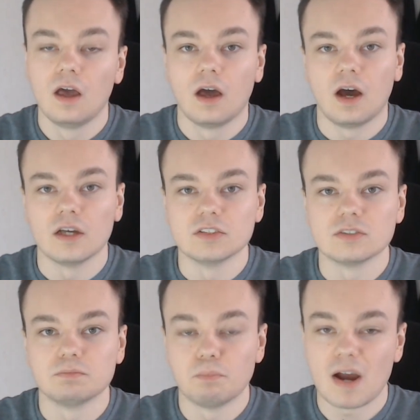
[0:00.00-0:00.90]
and
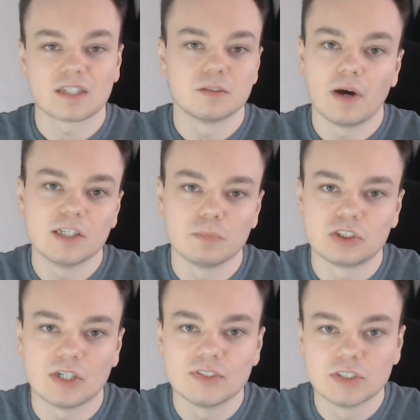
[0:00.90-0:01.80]
maximise my
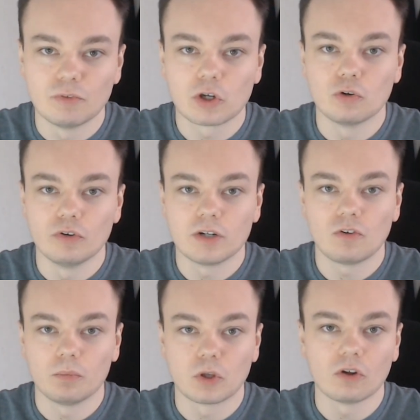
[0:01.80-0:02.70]
chances of recovery
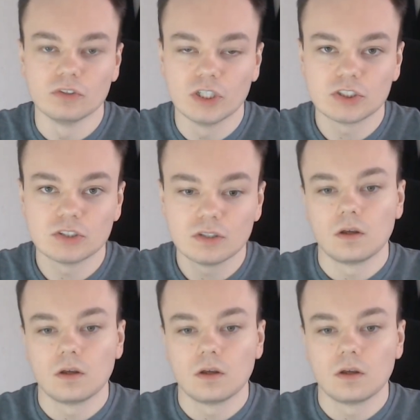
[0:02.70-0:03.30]
from the condition.